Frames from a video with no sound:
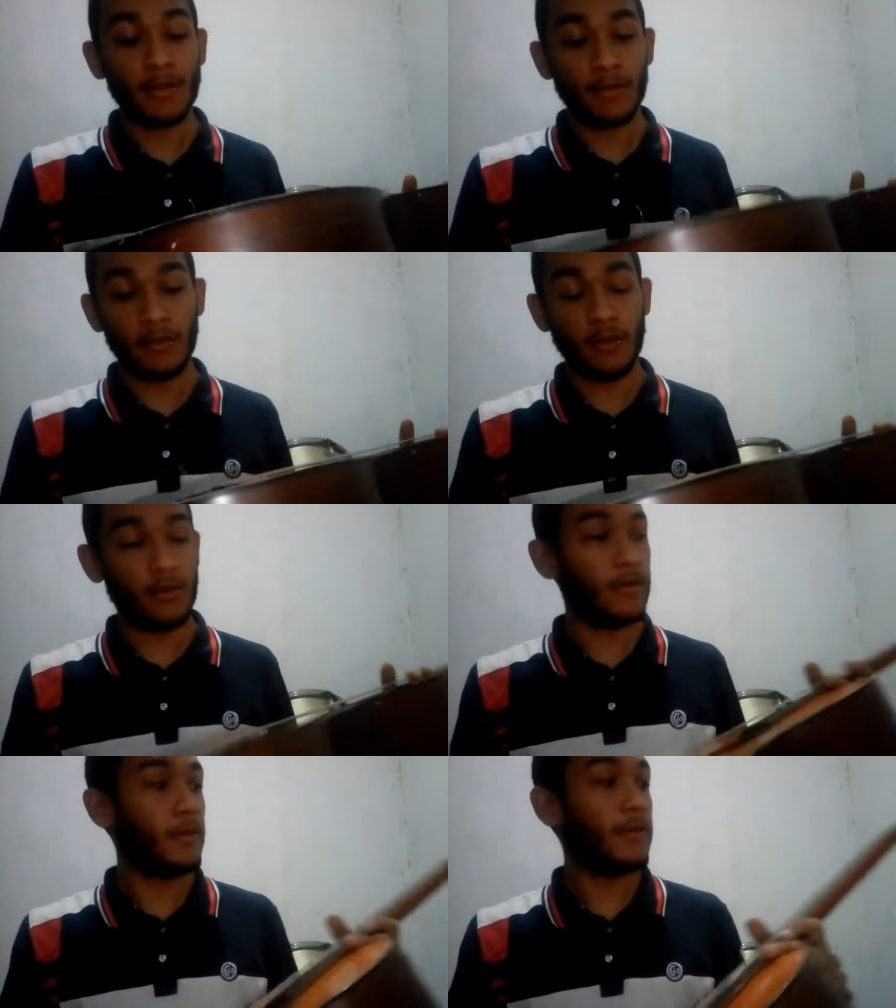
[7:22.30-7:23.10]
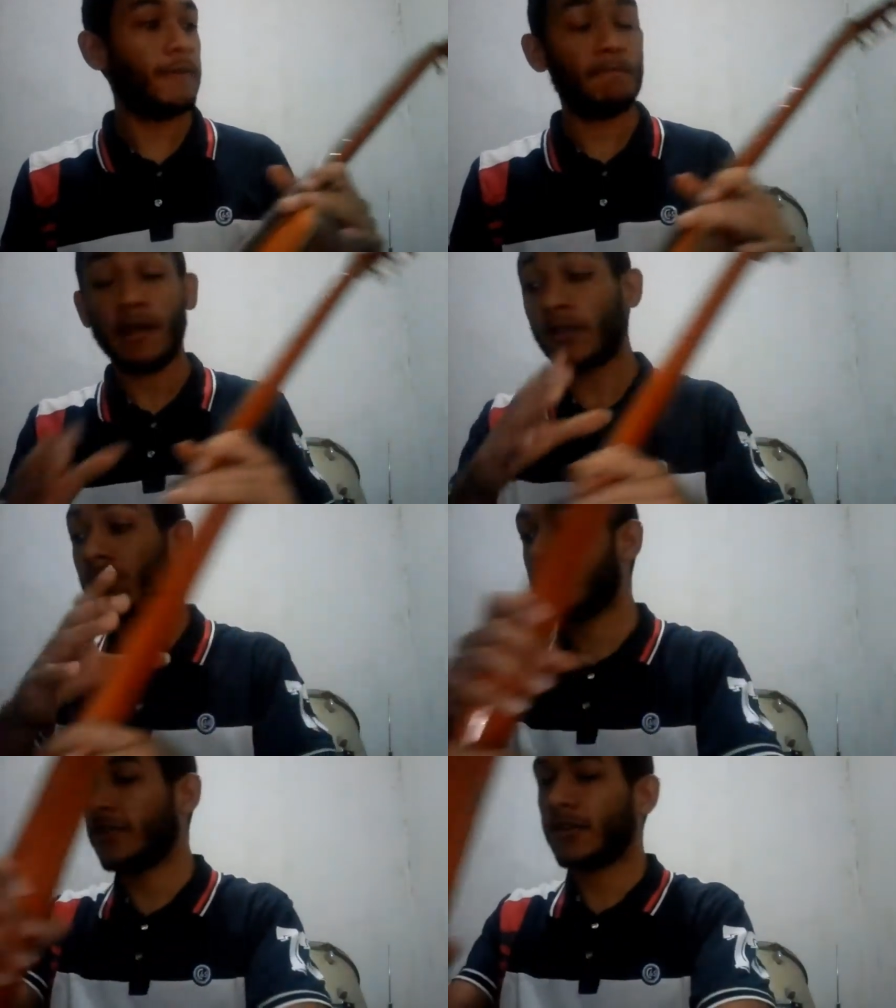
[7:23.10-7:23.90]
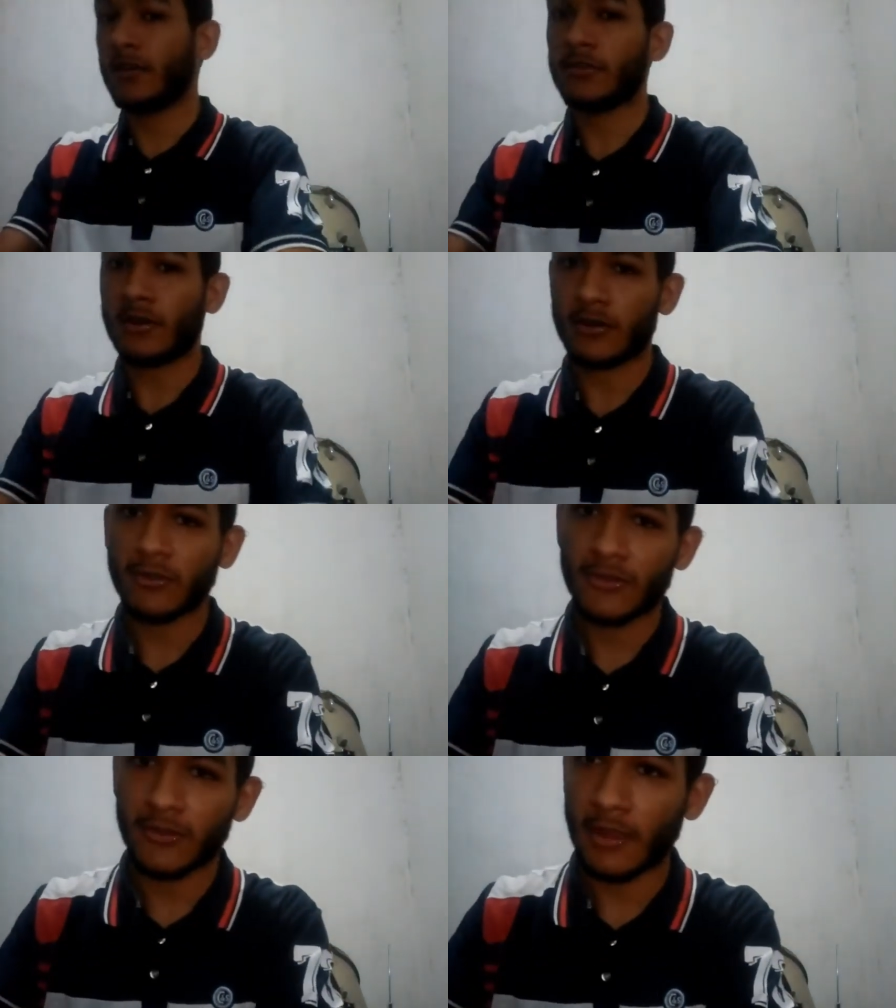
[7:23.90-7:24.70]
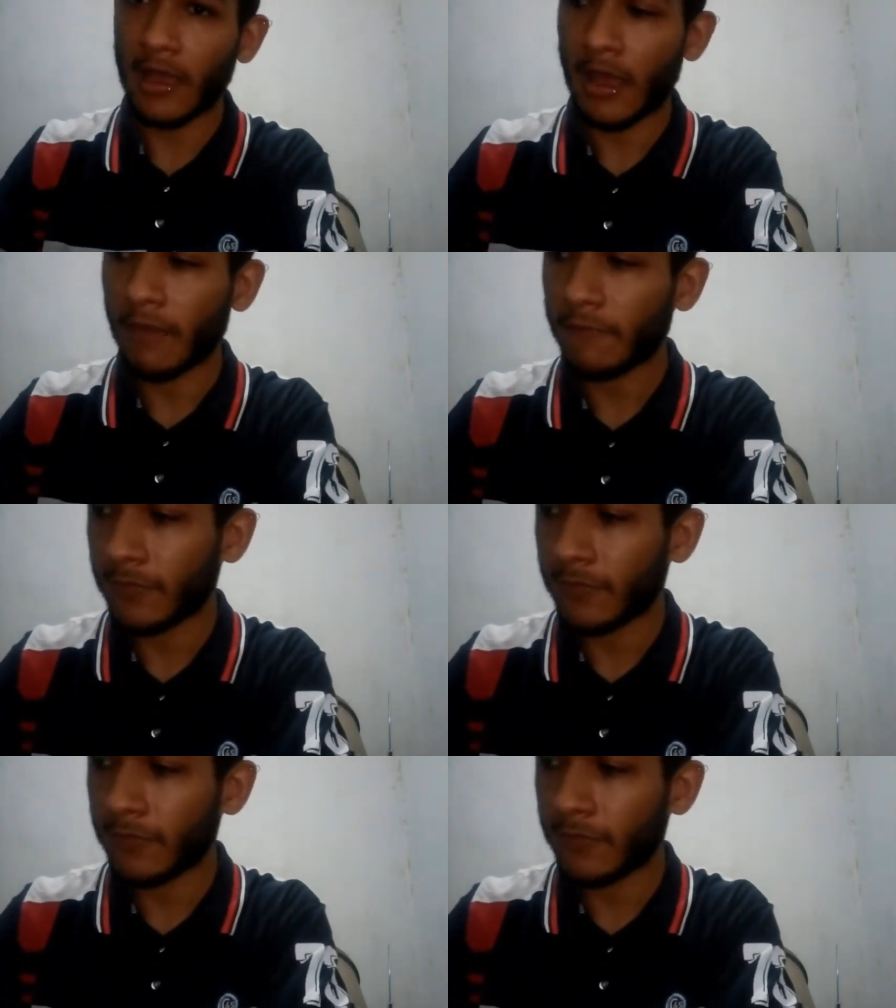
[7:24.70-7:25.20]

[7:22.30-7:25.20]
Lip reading: The acoustic guitars have